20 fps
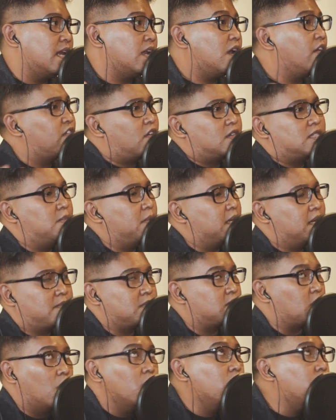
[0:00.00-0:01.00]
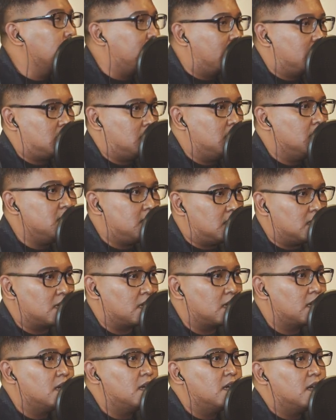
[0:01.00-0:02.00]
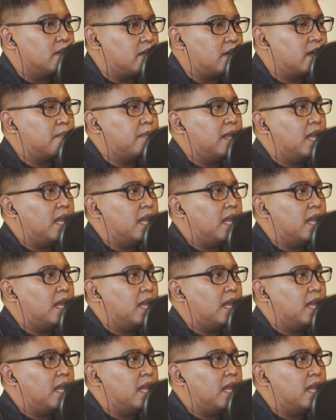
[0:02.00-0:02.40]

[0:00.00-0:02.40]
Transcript: Then of course it becomes so much easier, right?